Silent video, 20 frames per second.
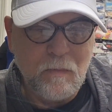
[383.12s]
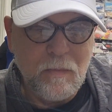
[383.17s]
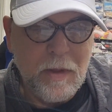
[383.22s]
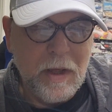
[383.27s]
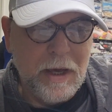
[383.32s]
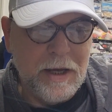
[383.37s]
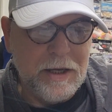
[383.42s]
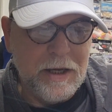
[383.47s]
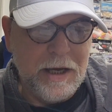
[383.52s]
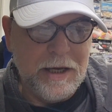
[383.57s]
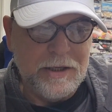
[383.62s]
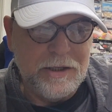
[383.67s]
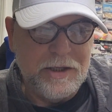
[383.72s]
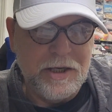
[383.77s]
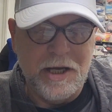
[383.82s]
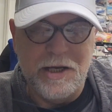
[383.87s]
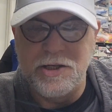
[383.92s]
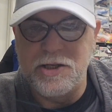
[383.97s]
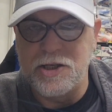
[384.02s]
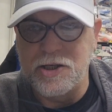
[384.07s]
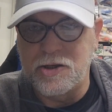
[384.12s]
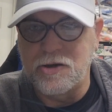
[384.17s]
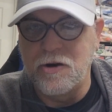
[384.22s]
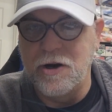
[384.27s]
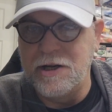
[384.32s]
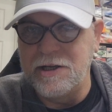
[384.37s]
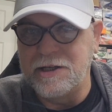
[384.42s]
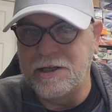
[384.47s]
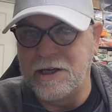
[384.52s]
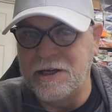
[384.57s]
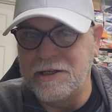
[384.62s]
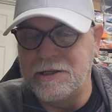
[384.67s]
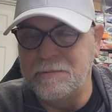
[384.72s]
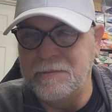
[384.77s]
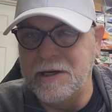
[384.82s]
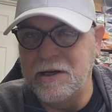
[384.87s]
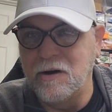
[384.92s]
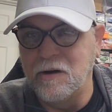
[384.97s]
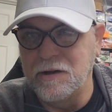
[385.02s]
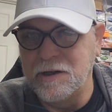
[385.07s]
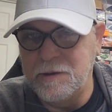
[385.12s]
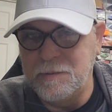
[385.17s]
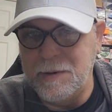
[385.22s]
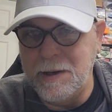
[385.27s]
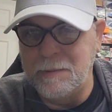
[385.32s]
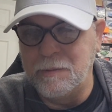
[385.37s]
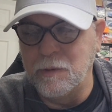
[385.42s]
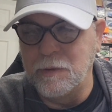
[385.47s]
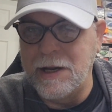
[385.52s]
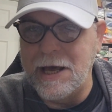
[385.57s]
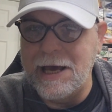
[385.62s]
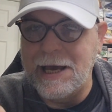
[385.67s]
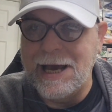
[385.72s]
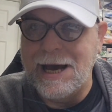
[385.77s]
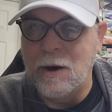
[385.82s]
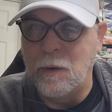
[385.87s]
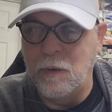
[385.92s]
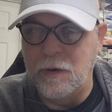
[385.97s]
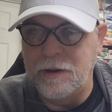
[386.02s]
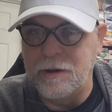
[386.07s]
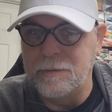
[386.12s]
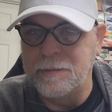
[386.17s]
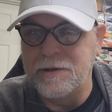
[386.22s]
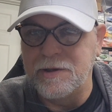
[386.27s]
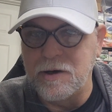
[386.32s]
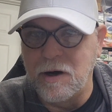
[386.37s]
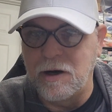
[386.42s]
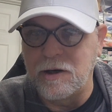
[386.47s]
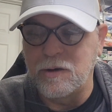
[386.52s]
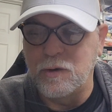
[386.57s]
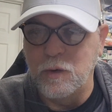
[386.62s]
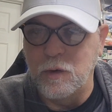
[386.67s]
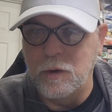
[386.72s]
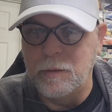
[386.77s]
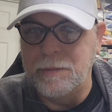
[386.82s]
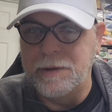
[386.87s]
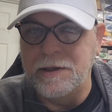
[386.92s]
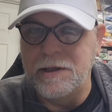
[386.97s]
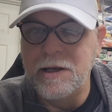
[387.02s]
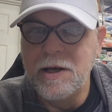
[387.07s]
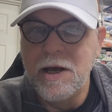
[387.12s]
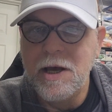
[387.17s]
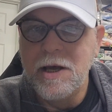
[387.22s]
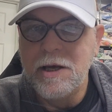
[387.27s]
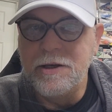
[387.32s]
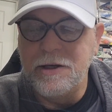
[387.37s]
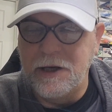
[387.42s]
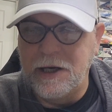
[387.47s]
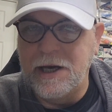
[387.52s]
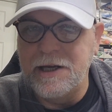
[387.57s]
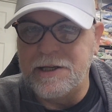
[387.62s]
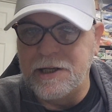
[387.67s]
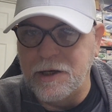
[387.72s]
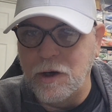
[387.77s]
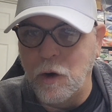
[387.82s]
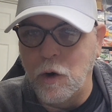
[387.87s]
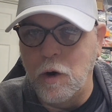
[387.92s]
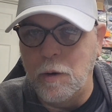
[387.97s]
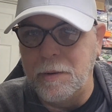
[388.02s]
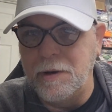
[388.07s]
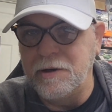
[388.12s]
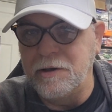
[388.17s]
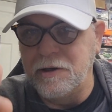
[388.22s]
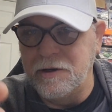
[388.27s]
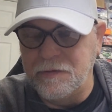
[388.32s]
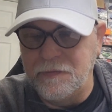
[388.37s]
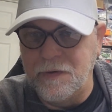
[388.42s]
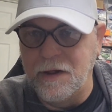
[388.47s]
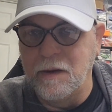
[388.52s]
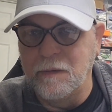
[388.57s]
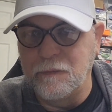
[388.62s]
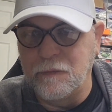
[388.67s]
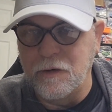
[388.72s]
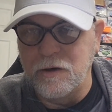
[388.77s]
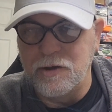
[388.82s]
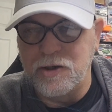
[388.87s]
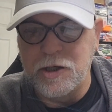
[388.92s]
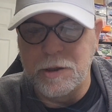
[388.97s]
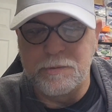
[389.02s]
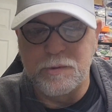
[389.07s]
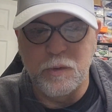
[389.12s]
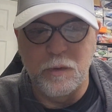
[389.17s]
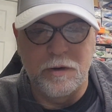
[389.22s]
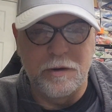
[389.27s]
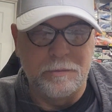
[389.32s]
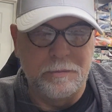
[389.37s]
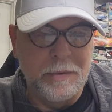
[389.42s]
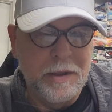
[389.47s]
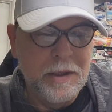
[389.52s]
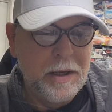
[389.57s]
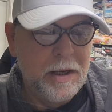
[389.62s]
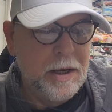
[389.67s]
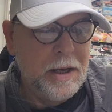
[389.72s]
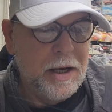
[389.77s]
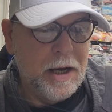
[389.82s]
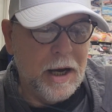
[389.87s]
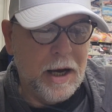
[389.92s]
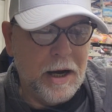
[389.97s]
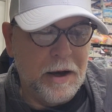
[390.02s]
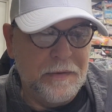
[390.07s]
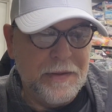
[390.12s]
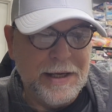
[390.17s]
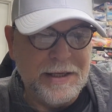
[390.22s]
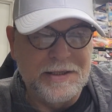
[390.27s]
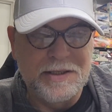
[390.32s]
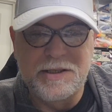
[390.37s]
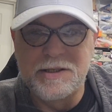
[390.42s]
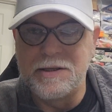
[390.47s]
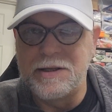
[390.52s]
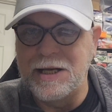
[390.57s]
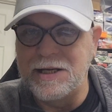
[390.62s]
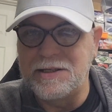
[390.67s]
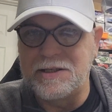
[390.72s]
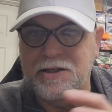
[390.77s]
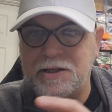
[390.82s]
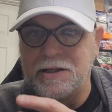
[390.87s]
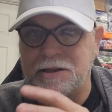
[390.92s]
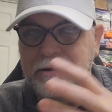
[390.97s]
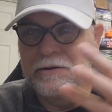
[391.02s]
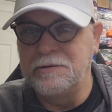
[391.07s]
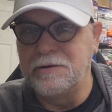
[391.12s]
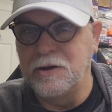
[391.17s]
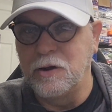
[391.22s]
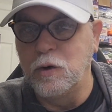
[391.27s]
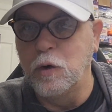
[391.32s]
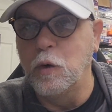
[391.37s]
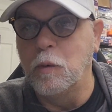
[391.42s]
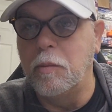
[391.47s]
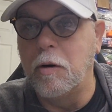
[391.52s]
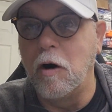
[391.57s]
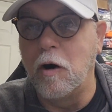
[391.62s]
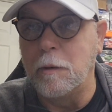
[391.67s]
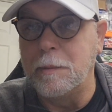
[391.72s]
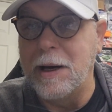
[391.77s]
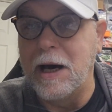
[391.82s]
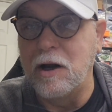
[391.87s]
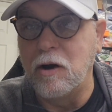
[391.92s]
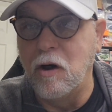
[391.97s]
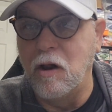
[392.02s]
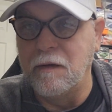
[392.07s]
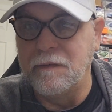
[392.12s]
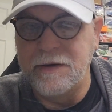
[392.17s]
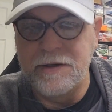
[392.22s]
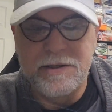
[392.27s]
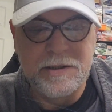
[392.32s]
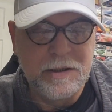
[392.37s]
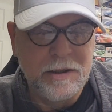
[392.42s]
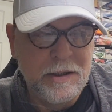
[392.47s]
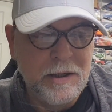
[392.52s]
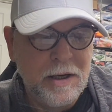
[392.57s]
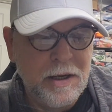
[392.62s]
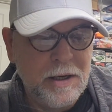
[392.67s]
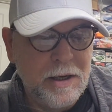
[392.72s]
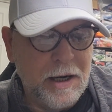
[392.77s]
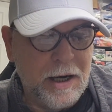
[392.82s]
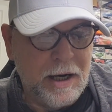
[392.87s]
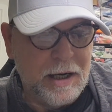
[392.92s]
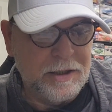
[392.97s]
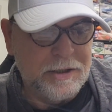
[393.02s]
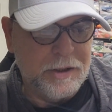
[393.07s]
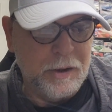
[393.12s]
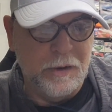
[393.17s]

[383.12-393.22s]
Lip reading: it's just great to get to meet all these people and hang out with them and talk to them, and you get to know them and you develop friendships with them. That's the cool part about all of it. So